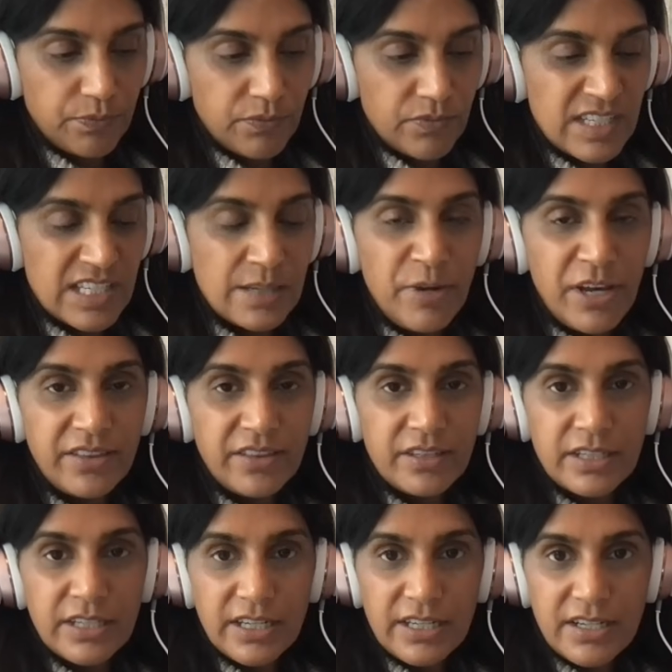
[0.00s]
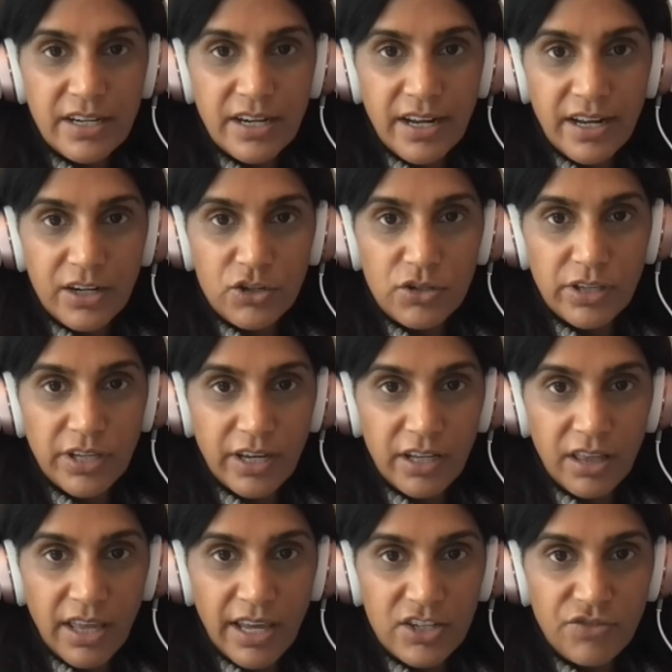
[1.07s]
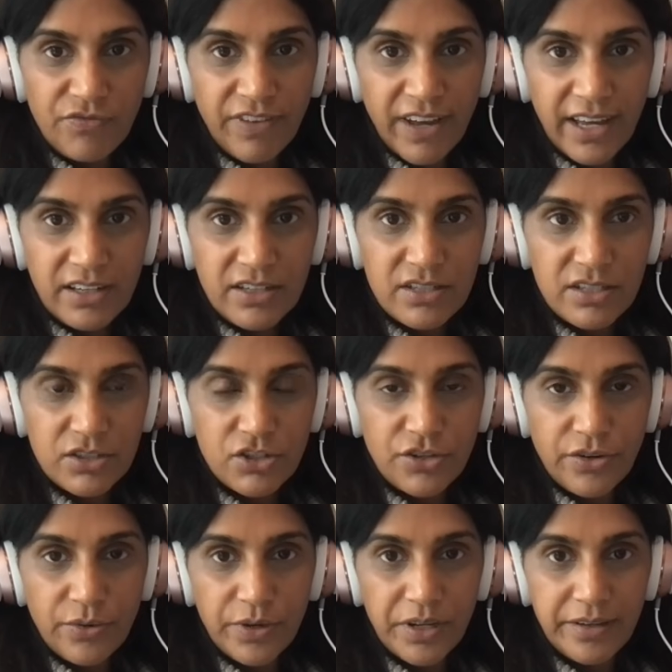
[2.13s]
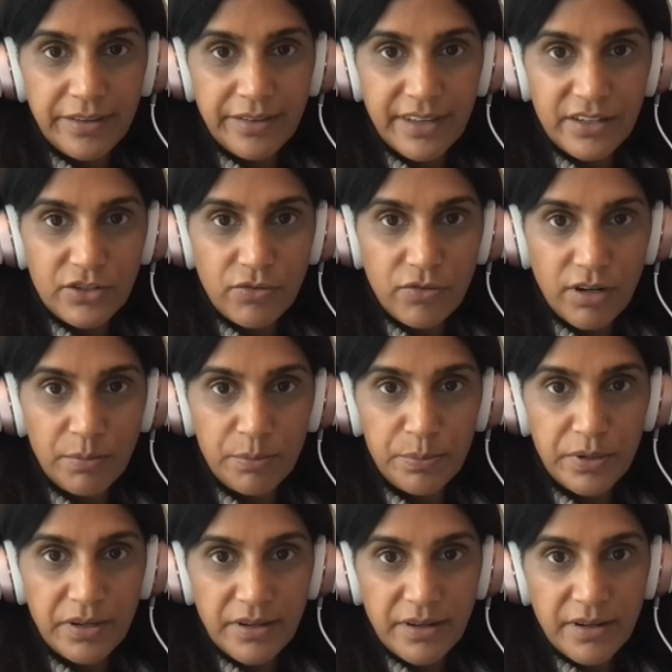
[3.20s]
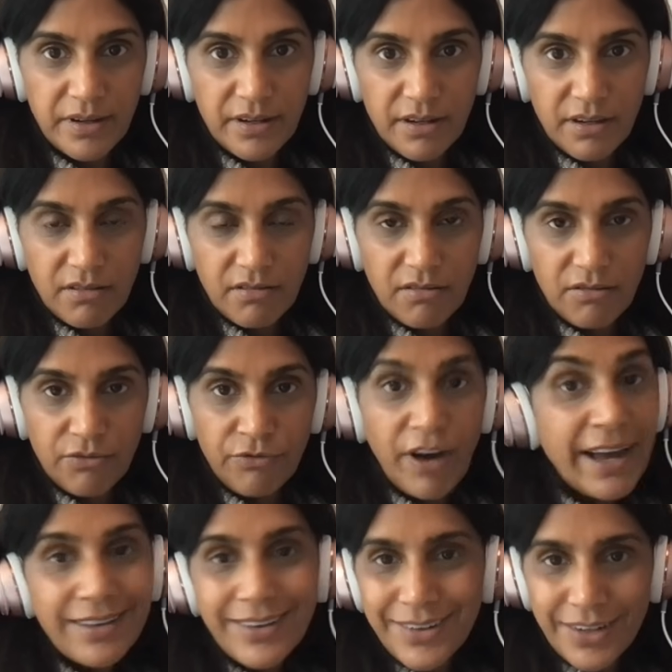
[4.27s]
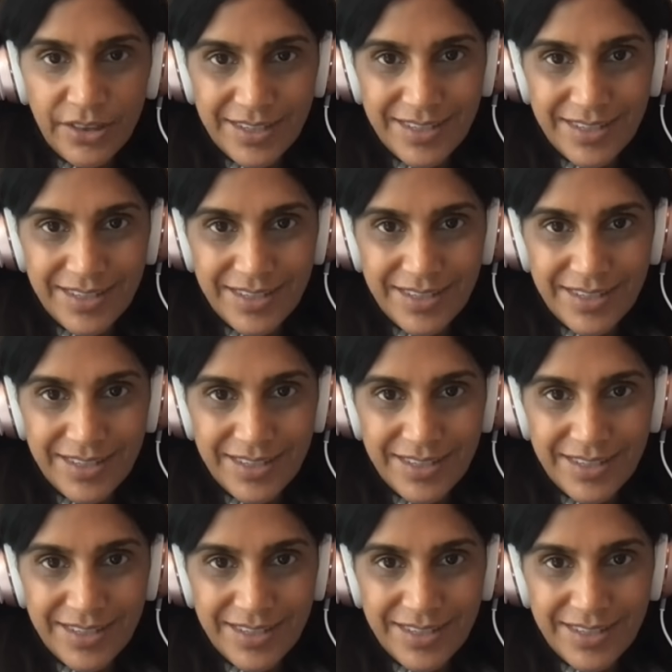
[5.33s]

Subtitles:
Smith doesn't actually allege facts showing that Trump violated these